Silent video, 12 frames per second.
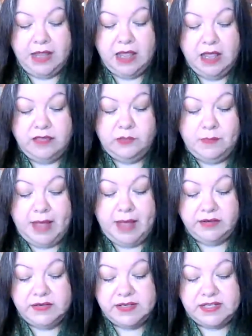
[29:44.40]
the
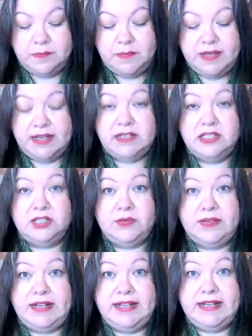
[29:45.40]
mallard submitted to
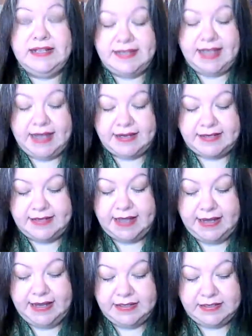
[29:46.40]
an inexact
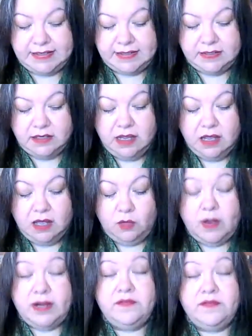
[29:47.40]
science,
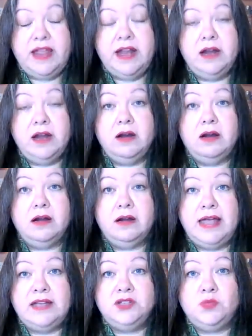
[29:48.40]
one of air
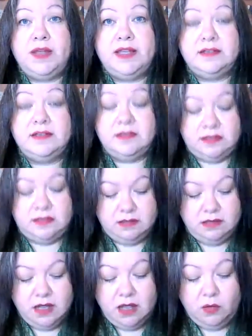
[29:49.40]
and wind,
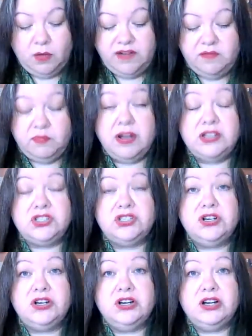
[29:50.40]
one of
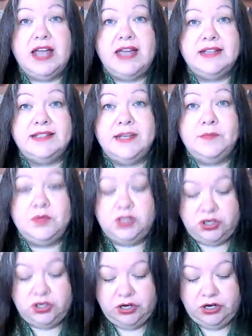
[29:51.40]
pressure and
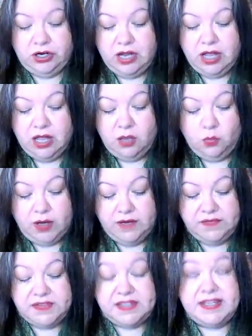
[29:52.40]
temperature, one
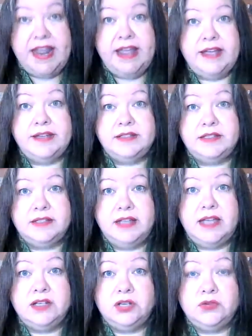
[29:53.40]
of sand
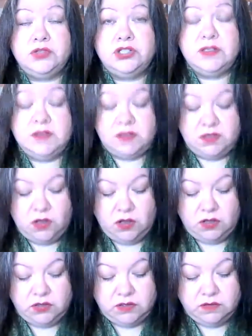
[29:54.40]
and ocean salt.